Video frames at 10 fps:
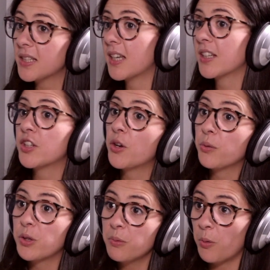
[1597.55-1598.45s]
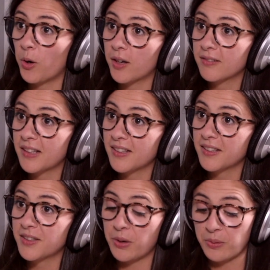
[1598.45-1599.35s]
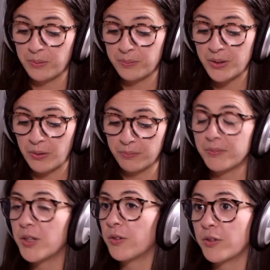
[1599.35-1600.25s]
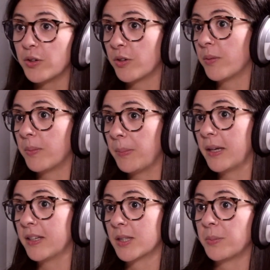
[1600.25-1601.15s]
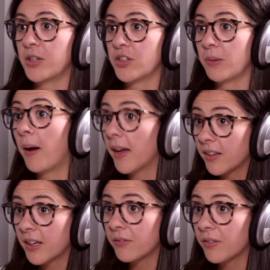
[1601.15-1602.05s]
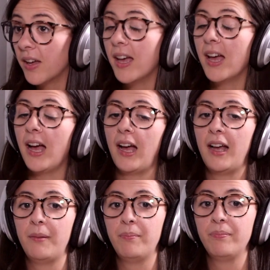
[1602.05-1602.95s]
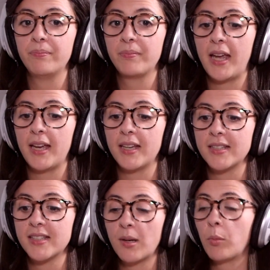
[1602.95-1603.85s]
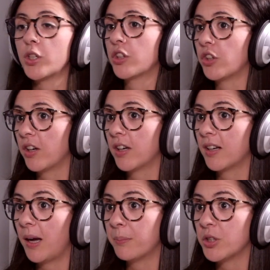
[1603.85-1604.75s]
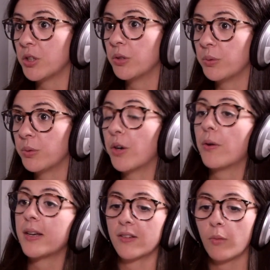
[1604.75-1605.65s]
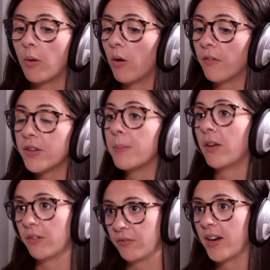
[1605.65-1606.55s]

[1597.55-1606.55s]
me to get to know you more. So, you're a big inspiration in my life, and someone to look up to, as a female in